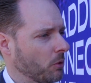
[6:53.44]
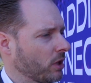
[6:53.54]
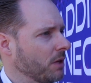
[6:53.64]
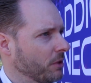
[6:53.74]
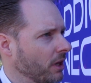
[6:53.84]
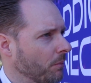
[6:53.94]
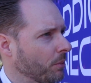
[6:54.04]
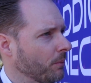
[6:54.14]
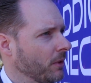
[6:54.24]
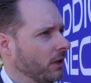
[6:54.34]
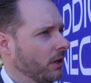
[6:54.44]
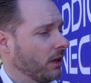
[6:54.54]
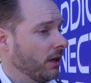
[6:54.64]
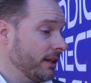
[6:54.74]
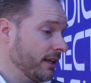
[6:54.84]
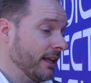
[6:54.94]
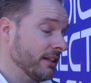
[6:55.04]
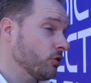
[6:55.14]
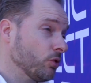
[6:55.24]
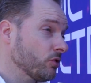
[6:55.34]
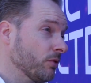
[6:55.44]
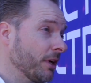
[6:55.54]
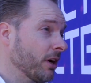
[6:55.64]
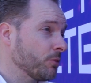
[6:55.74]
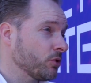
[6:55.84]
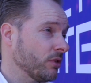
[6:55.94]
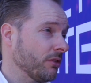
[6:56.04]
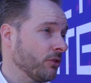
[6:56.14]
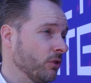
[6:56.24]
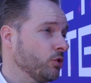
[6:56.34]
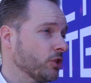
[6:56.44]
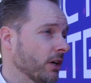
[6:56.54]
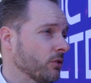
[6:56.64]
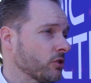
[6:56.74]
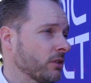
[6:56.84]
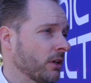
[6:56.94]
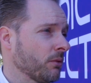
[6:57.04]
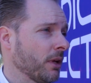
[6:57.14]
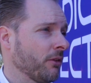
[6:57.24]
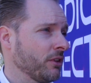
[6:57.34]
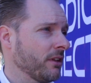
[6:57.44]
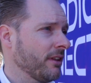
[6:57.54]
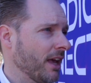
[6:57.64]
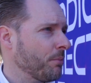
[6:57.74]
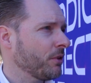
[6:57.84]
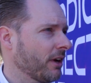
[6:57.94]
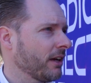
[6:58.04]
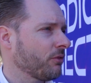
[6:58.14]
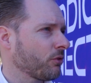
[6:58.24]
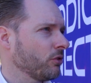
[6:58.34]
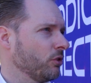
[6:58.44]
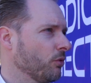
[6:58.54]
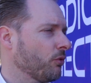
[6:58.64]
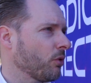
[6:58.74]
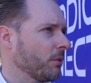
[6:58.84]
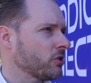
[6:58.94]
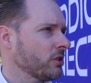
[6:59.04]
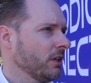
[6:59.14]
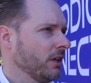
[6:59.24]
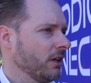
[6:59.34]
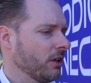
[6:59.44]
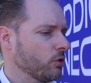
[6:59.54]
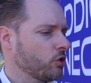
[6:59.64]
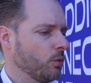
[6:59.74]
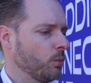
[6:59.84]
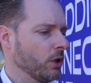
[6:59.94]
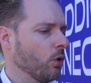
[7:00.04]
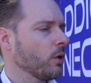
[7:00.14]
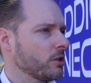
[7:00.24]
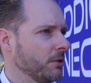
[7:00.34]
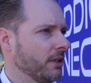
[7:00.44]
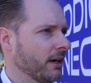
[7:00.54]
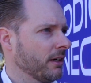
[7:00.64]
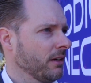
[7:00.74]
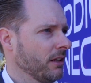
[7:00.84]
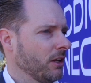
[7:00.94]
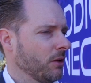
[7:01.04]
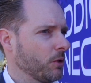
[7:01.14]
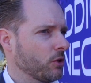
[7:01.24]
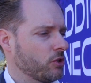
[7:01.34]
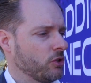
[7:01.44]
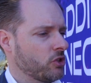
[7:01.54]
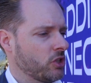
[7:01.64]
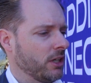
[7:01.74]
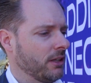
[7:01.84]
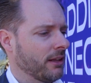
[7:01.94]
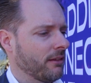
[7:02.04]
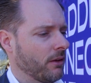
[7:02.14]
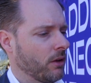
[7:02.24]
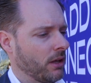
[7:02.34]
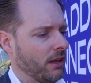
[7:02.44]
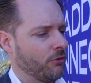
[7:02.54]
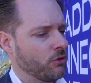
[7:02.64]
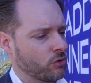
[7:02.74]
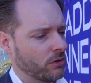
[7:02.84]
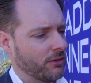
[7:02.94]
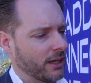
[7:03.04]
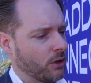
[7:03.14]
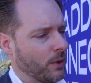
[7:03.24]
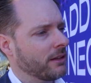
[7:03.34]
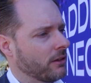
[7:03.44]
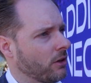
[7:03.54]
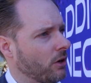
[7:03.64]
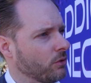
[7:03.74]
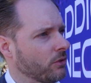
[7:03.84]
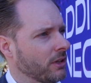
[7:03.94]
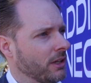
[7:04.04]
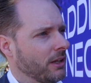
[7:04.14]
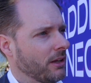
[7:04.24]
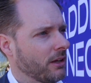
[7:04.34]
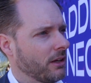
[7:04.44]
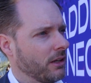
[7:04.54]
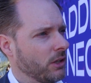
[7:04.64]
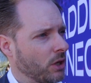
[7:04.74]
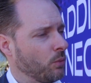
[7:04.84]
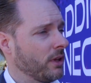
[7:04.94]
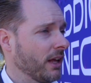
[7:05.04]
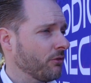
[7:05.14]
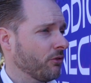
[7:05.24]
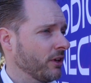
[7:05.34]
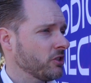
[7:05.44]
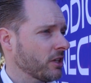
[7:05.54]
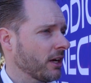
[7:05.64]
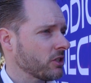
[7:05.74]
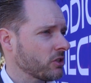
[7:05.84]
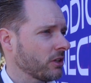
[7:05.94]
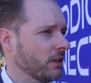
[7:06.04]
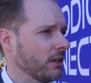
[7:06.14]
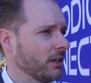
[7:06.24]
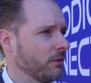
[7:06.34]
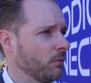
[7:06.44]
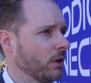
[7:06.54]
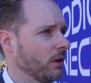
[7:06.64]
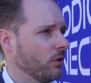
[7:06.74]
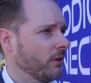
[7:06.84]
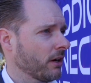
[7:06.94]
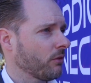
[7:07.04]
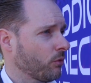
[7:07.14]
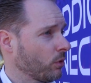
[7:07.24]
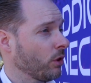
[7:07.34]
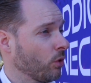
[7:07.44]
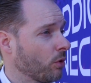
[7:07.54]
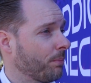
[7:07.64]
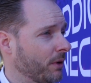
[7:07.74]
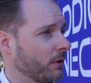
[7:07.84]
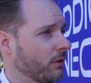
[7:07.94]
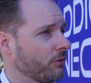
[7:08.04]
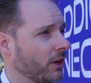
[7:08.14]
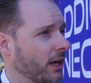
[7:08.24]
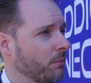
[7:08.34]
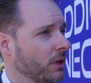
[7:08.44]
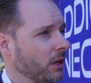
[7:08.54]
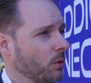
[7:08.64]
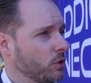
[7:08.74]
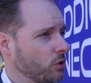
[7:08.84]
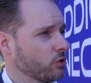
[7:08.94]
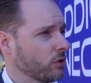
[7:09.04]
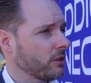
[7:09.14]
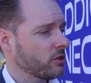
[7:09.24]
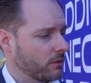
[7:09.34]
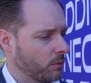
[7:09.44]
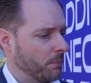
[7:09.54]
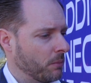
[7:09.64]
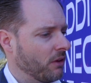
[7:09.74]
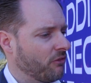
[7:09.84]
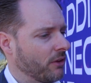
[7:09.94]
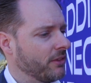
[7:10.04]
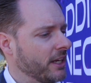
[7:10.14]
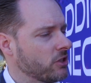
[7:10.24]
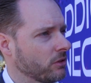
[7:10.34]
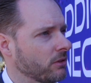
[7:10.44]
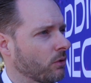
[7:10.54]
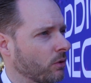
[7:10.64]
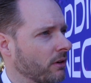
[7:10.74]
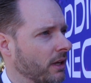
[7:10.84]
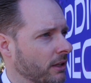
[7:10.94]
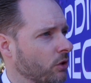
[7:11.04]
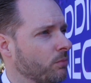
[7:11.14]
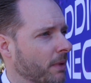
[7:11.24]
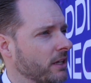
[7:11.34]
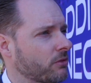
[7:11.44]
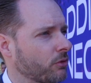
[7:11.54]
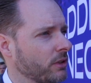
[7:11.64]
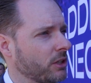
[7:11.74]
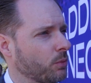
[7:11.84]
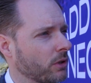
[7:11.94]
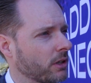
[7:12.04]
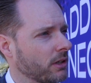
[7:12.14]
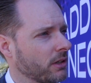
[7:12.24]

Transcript: keep it up? And again, it's also a big opportunity for new shows. You know, I think that the appetite for new formats, you know, will always be there, because you see that if you sort of like crack the code, you can really have a franchise on air for a long period of time, which also can be a foundation and a good base for a network.